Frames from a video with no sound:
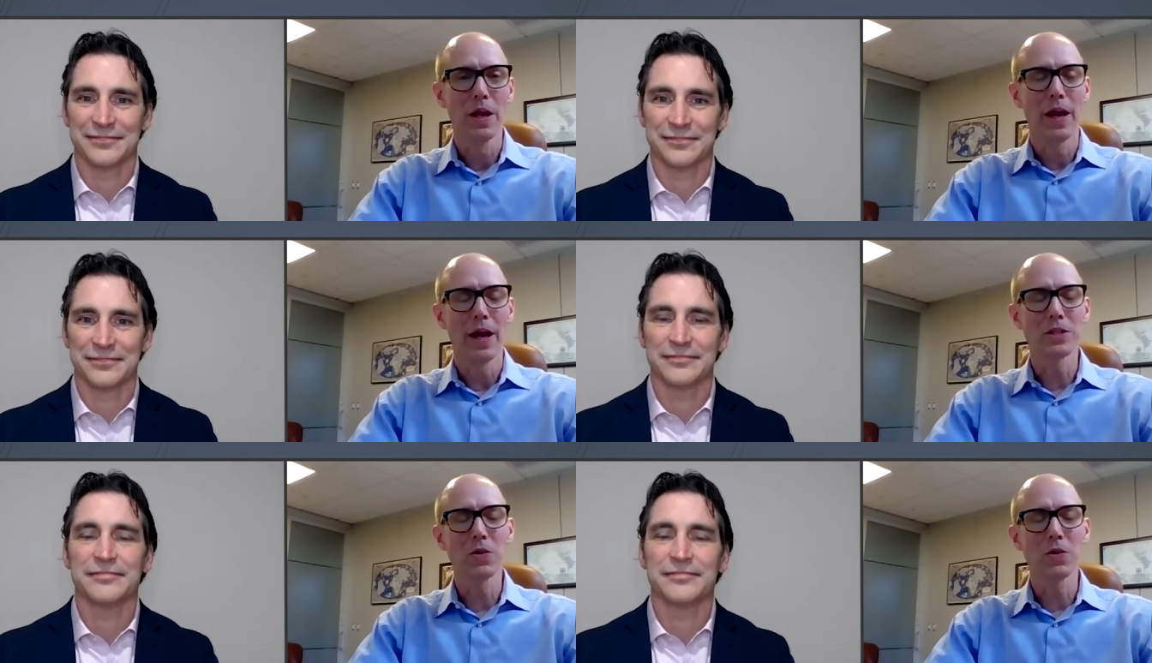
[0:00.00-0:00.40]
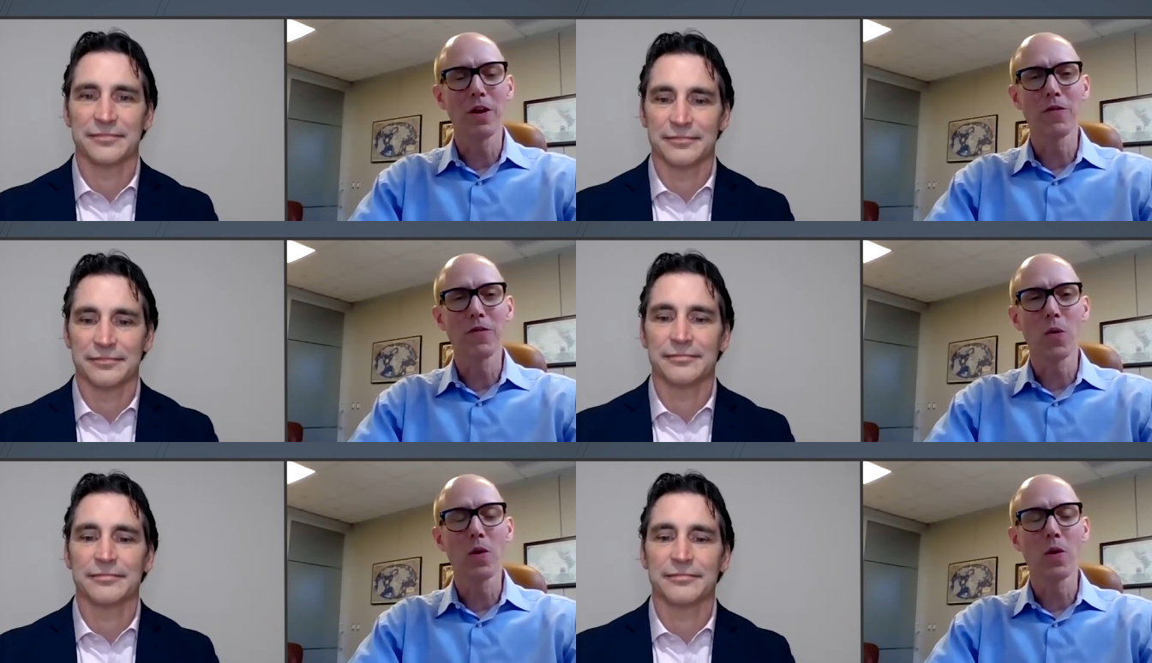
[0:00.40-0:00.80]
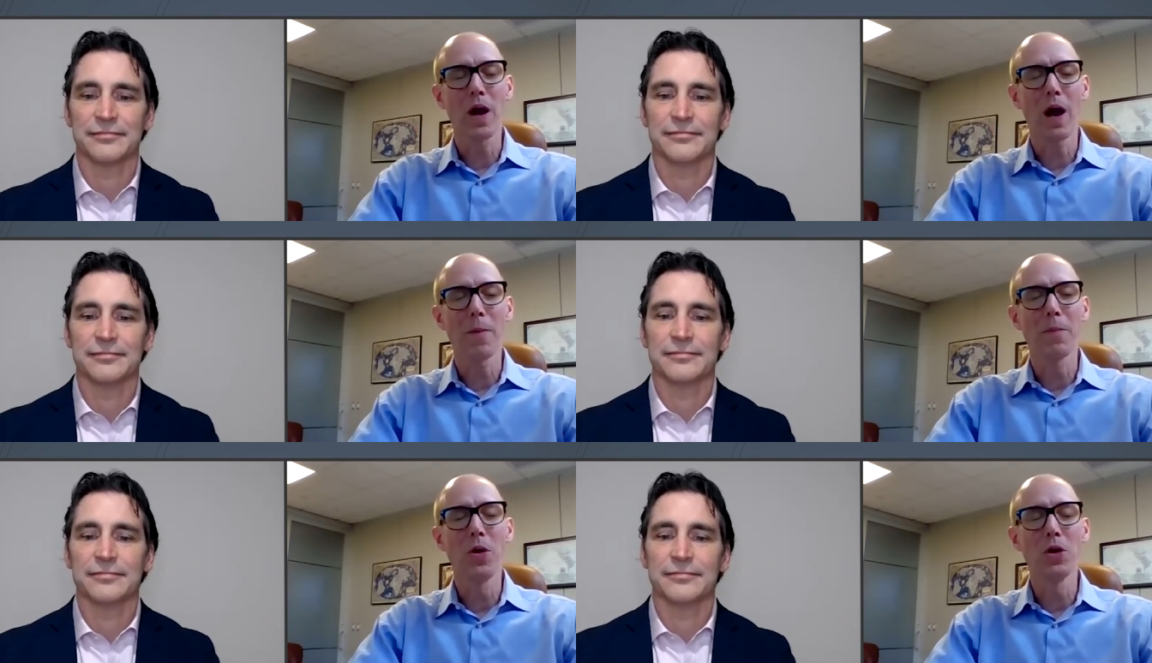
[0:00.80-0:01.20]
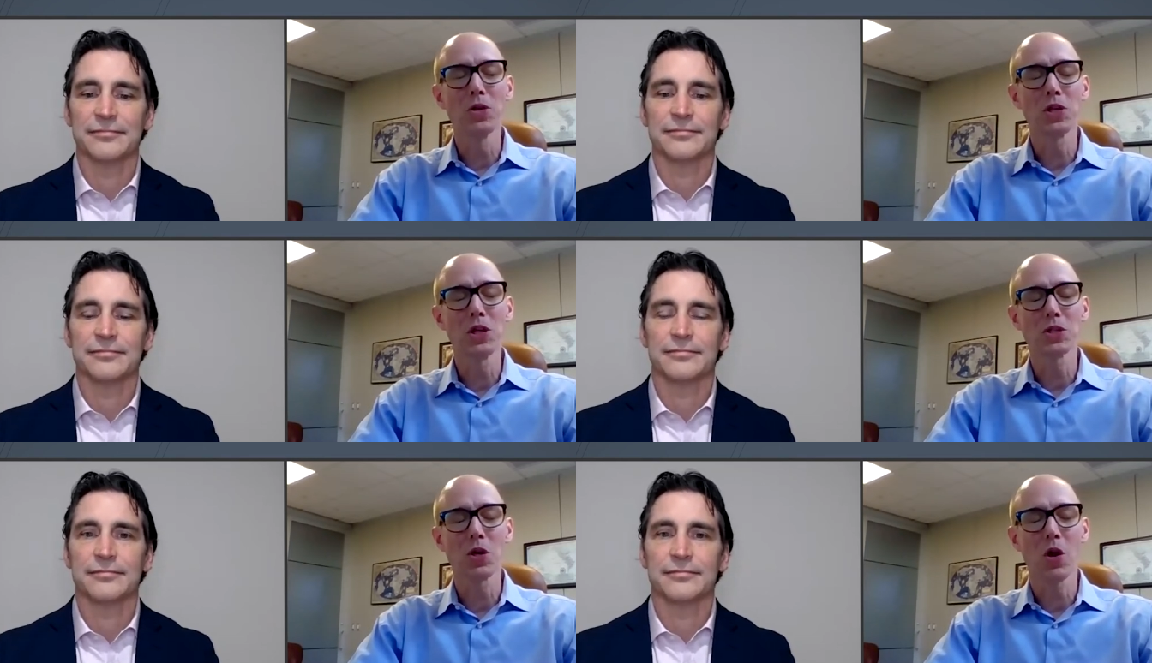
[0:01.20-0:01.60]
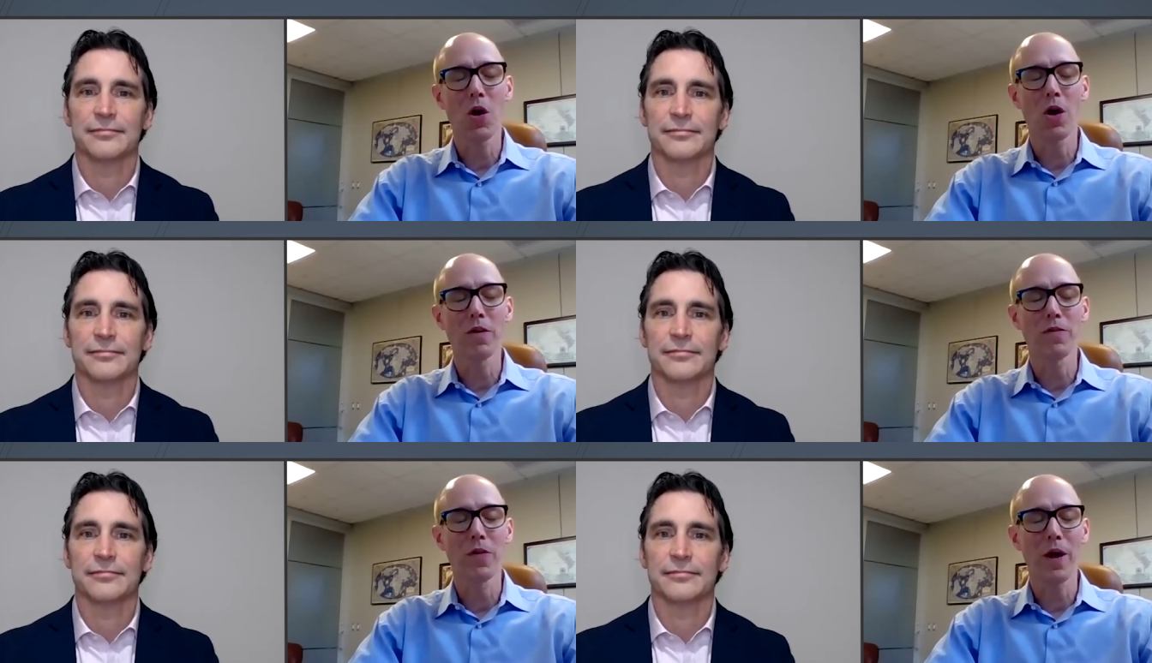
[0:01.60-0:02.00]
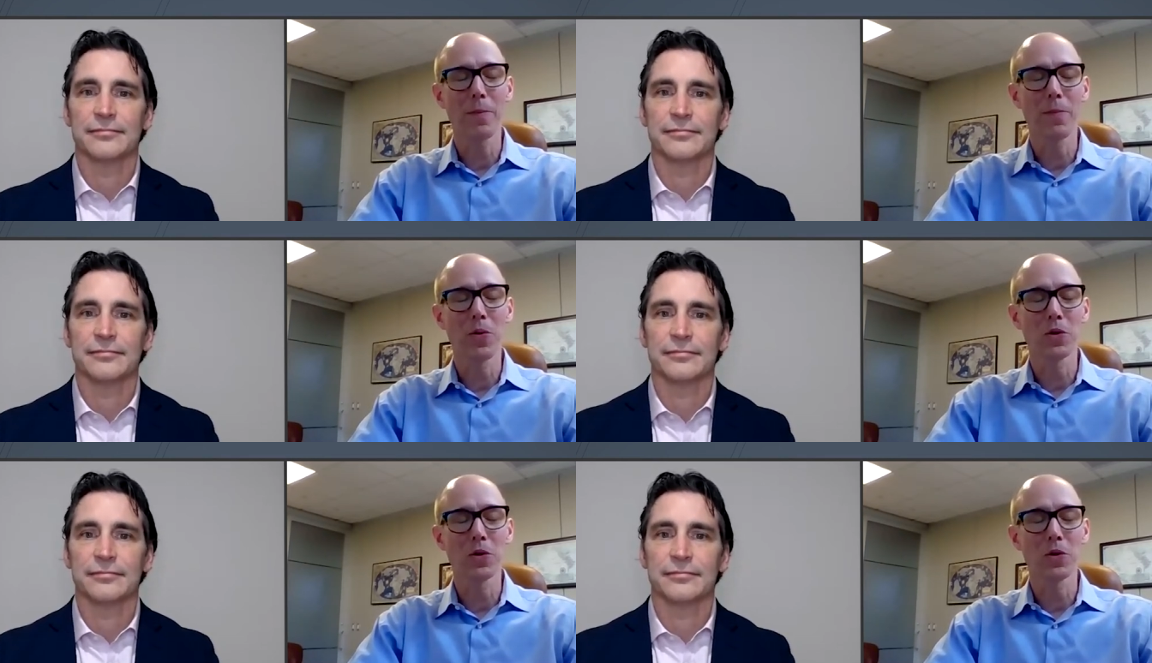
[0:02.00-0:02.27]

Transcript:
Speaker 1: And so therefore we're not pushing as hard for that